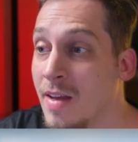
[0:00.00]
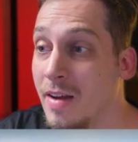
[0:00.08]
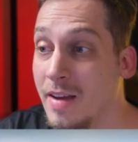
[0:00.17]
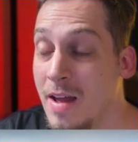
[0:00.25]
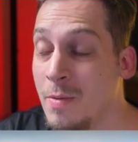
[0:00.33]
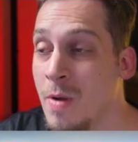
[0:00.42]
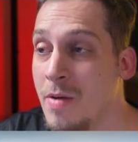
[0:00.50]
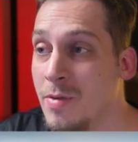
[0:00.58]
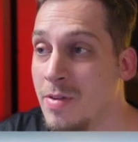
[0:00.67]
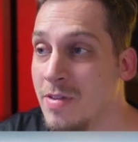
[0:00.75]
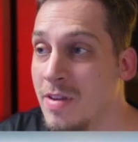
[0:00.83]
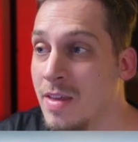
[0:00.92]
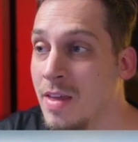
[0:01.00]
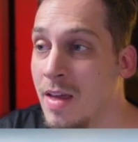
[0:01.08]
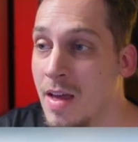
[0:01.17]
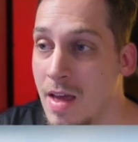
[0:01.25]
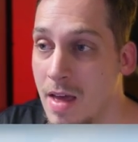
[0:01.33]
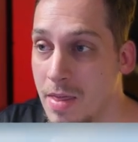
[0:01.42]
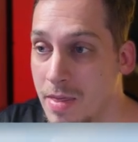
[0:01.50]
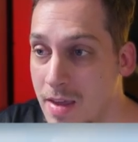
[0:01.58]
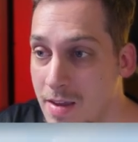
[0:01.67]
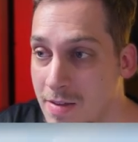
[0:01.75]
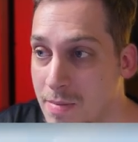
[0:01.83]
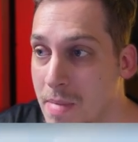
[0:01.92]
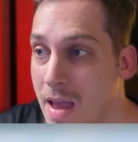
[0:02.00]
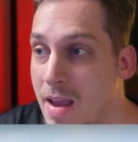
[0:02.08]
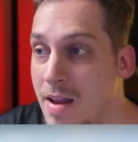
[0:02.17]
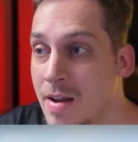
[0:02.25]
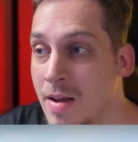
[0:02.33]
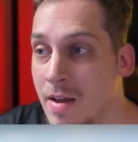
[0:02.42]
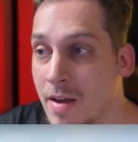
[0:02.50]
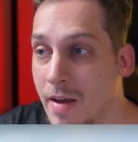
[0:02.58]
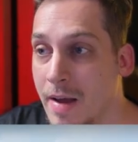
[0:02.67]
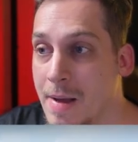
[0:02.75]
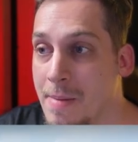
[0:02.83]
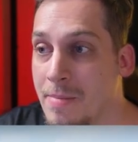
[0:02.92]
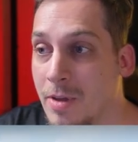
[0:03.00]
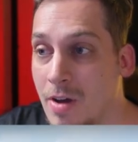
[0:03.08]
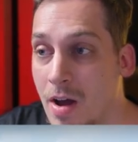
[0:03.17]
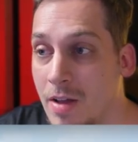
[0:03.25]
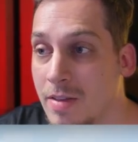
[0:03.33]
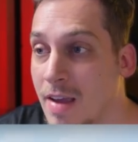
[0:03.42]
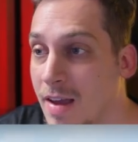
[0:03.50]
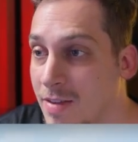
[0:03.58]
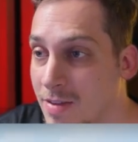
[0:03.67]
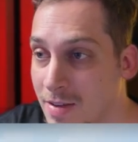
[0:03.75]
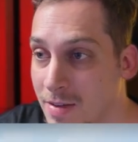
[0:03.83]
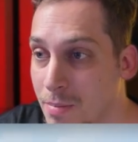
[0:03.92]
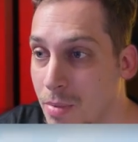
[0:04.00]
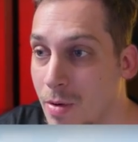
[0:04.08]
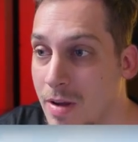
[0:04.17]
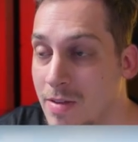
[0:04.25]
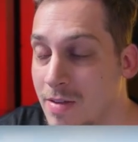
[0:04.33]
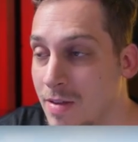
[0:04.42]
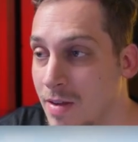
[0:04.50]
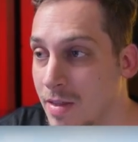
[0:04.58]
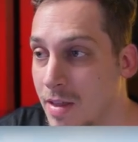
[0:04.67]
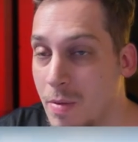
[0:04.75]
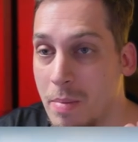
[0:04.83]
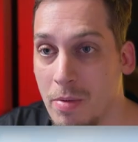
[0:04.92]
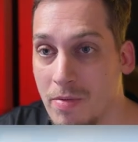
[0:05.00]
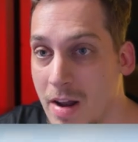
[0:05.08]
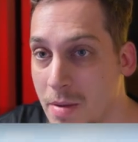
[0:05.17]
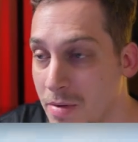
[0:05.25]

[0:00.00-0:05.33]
again, referencing these main um, context points that we provided